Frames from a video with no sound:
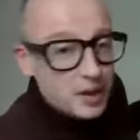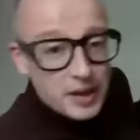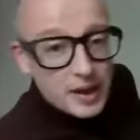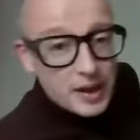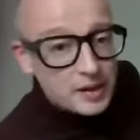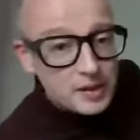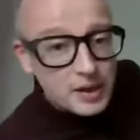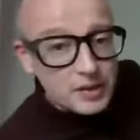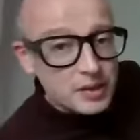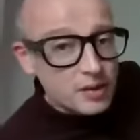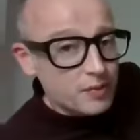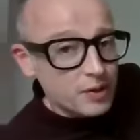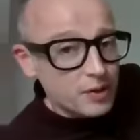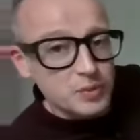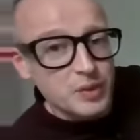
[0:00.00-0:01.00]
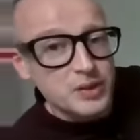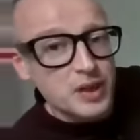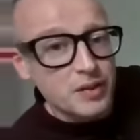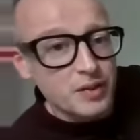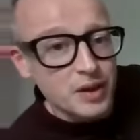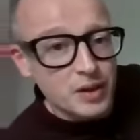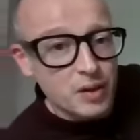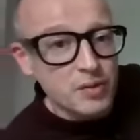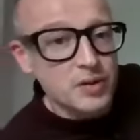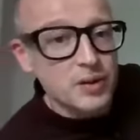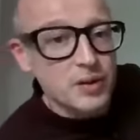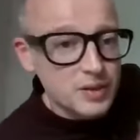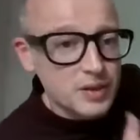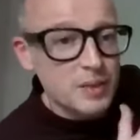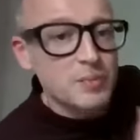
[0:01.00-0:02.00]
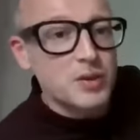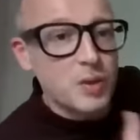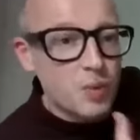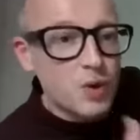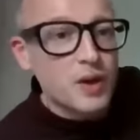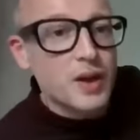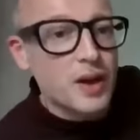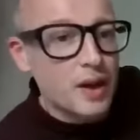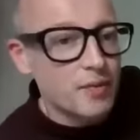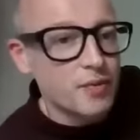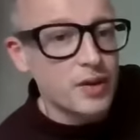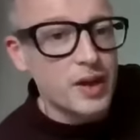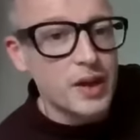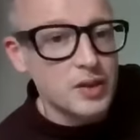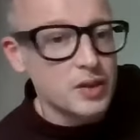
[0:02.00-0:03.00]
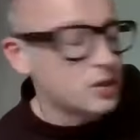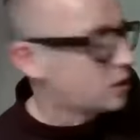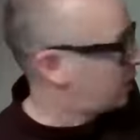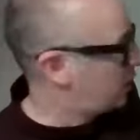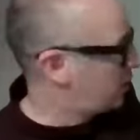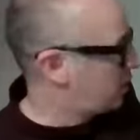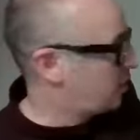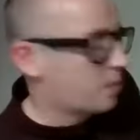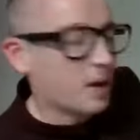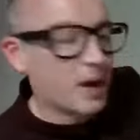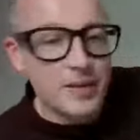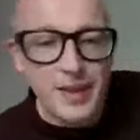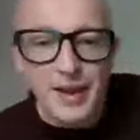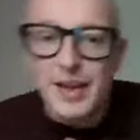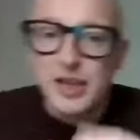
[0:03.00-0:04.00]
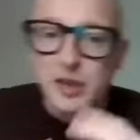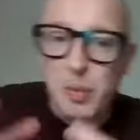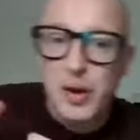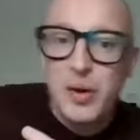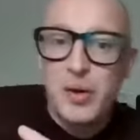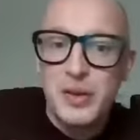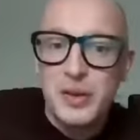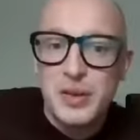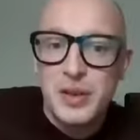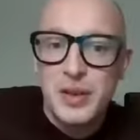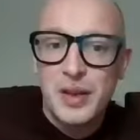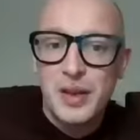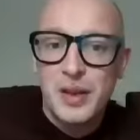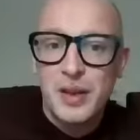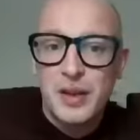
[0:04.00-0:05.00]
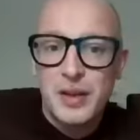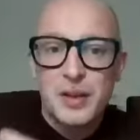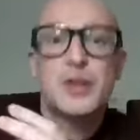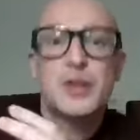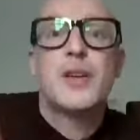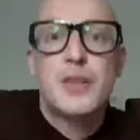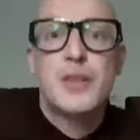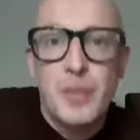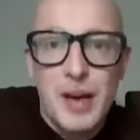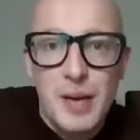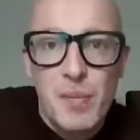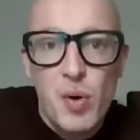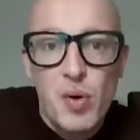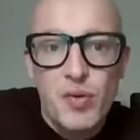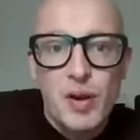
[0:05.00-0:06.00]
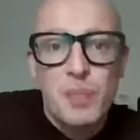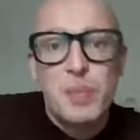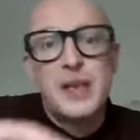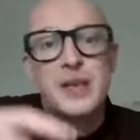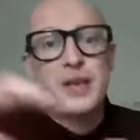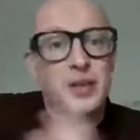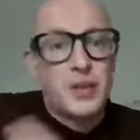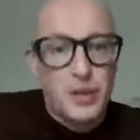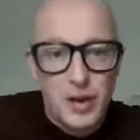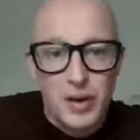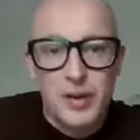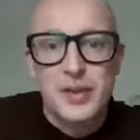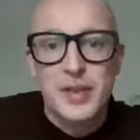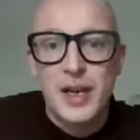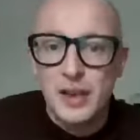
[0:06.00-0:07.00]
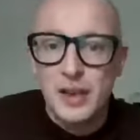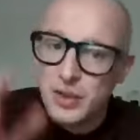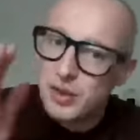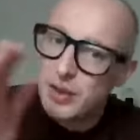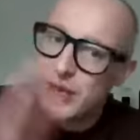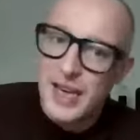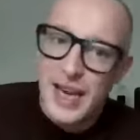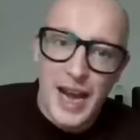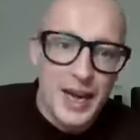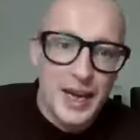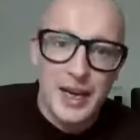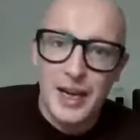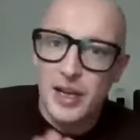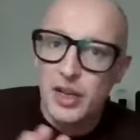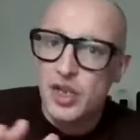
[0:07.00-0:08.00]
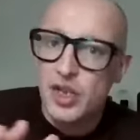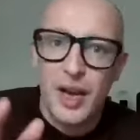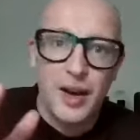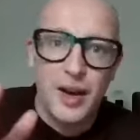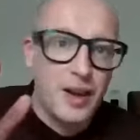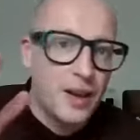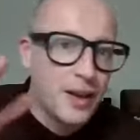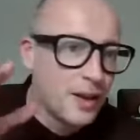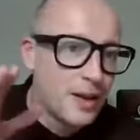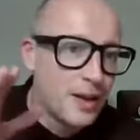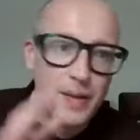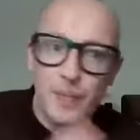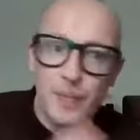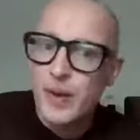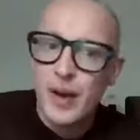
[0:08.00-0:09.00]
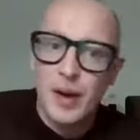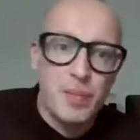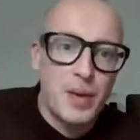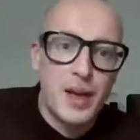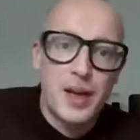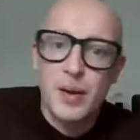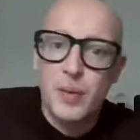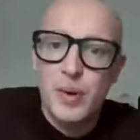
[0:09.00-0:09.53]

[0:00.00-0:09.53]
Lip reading: think it's the first whiskey I've encountered that seems to work at every age. But I think it's because there's not so many moving pieces on the other side. It's just get great sherry and make it